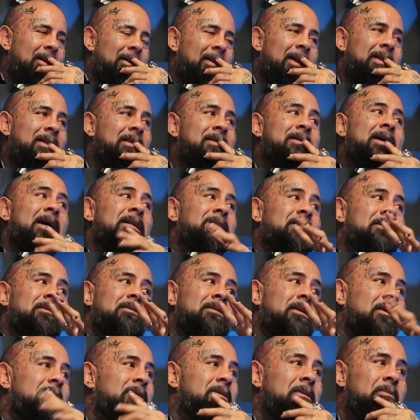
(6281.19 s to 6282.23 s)
Like these guys,
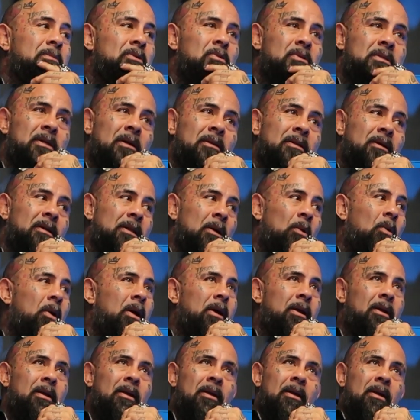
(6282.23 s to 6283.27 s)
there's some dudes out there
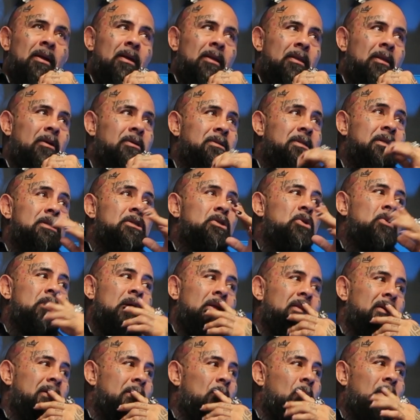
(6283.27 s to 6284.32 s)
that there's this dude
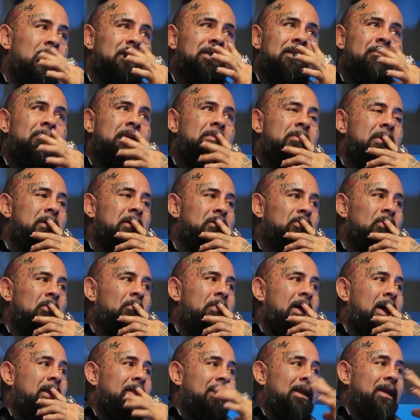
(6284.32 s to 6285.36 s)
out there that wants to be me so
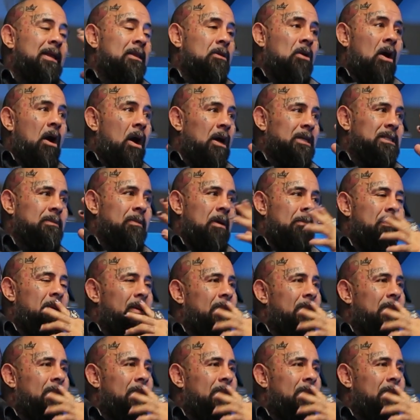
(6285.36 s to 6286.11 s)
bad that he talks about me.